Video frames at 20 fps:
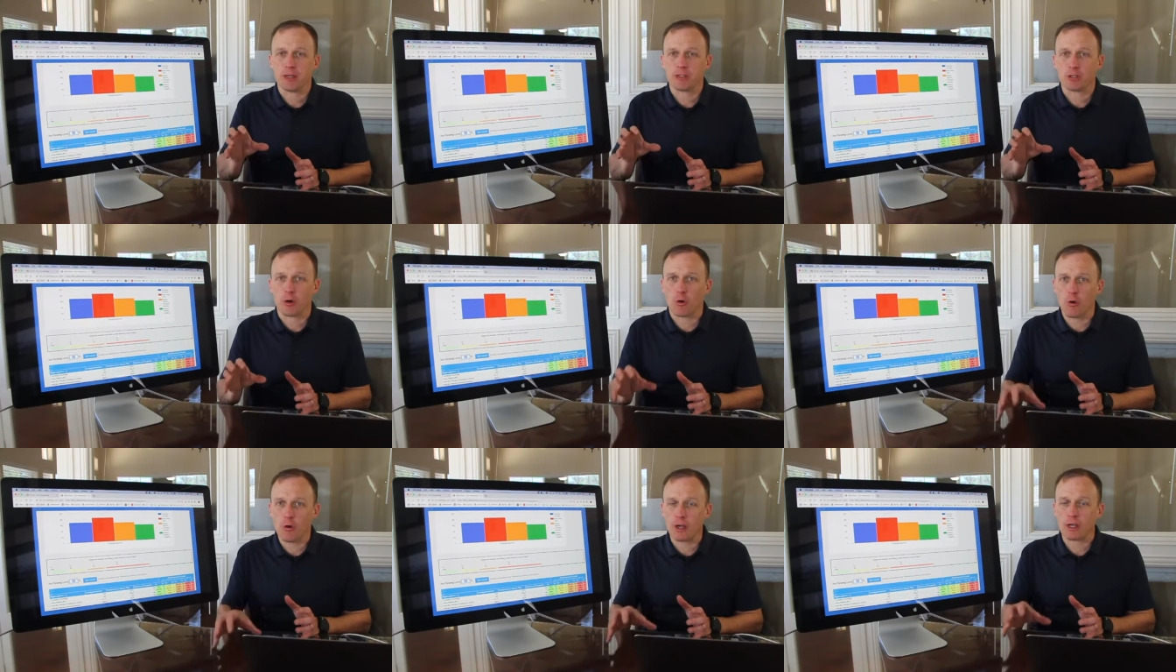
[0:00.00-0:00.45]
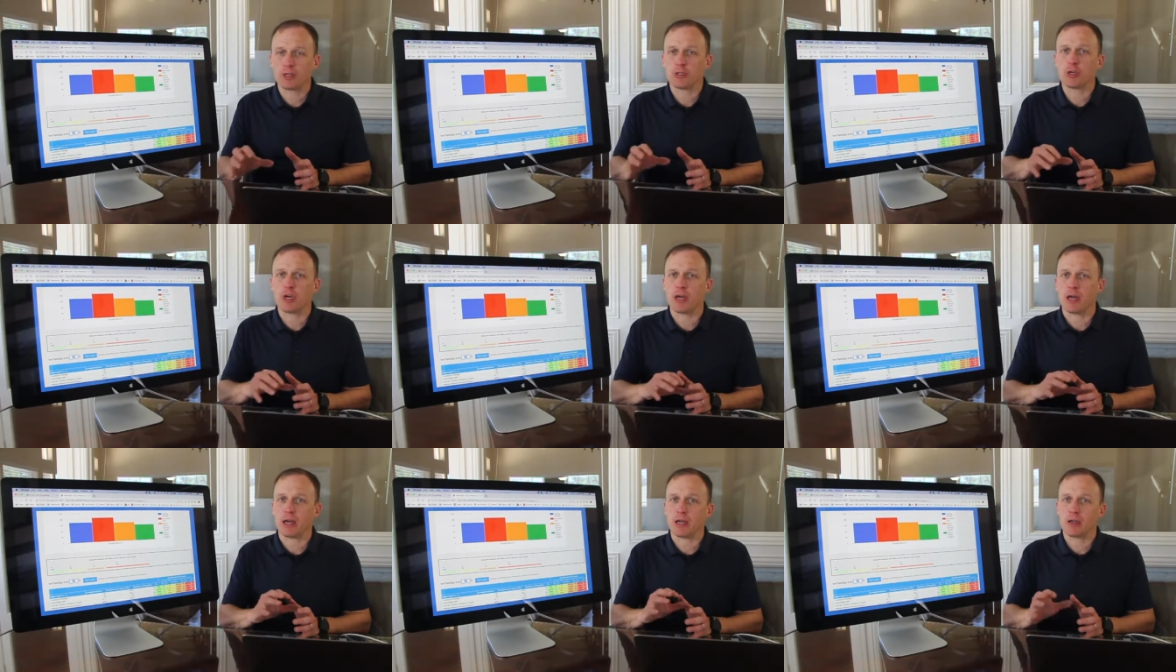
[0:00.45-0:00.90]
is a
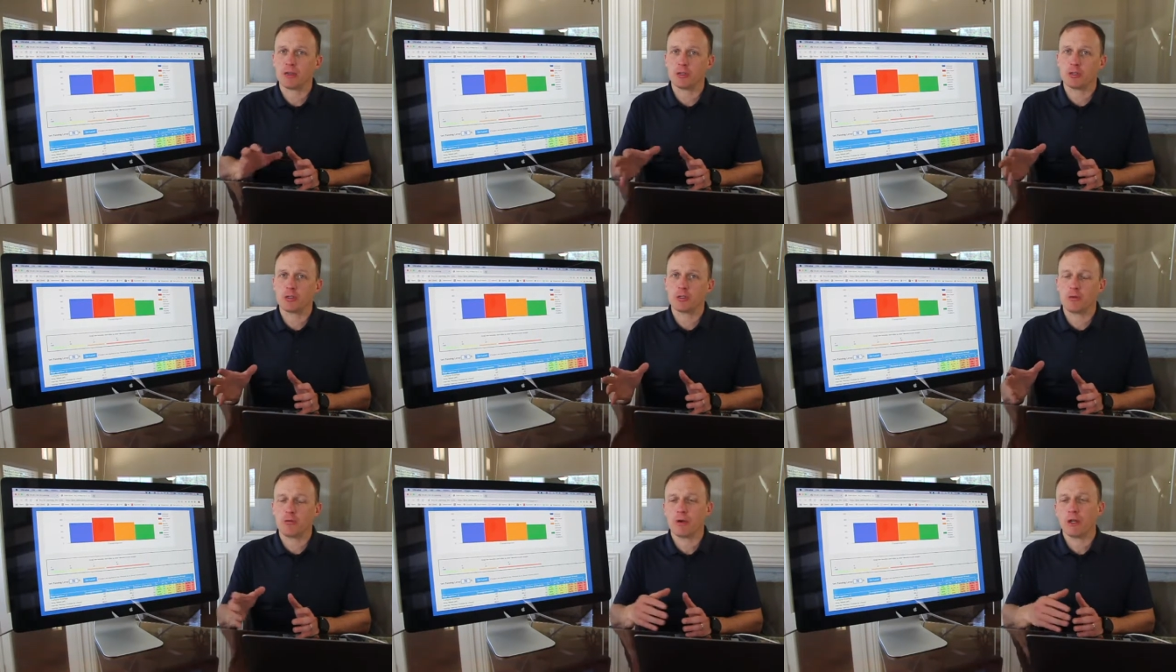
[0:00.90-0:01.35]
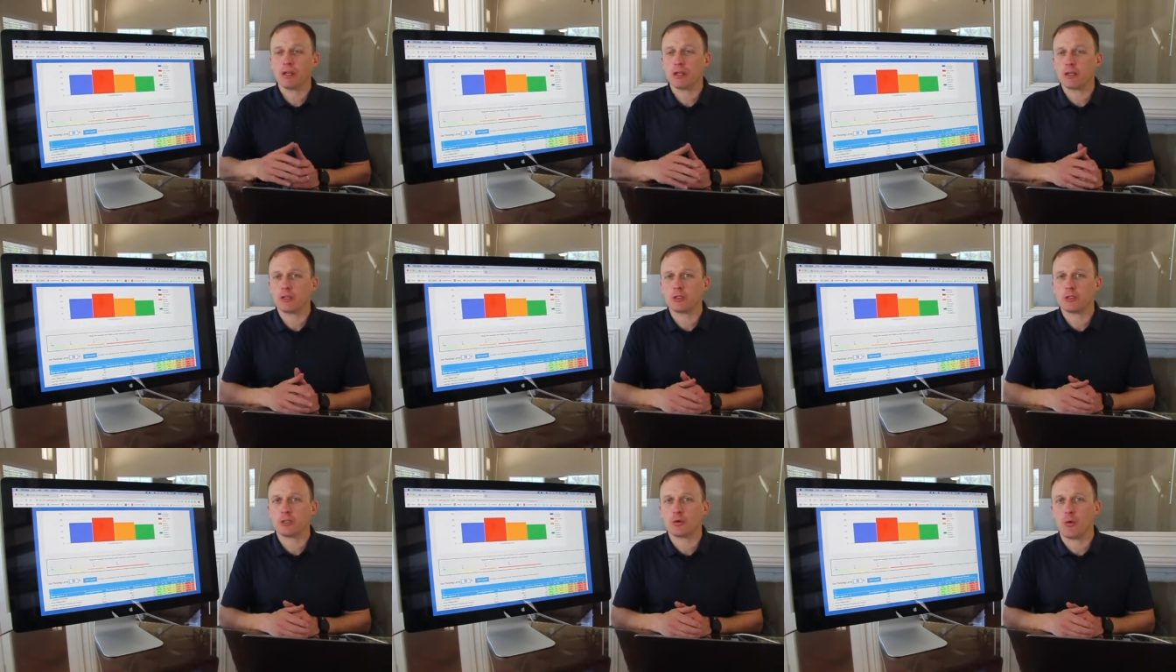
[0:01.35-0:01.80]
quick check, and just a,
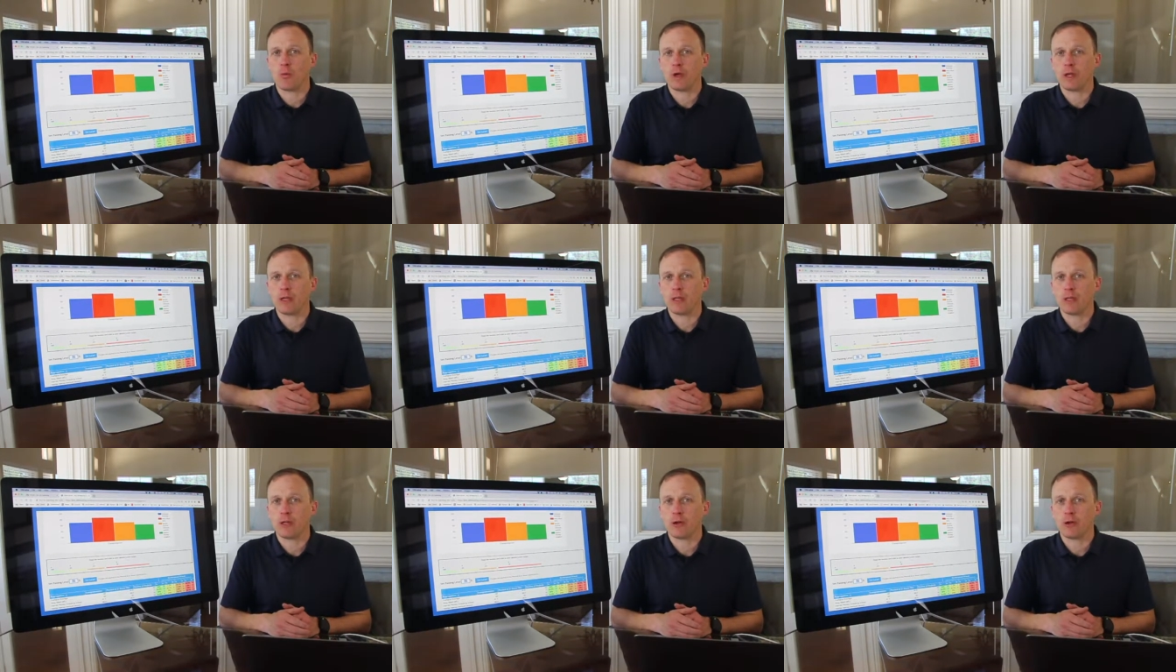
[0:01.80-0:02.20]
really just a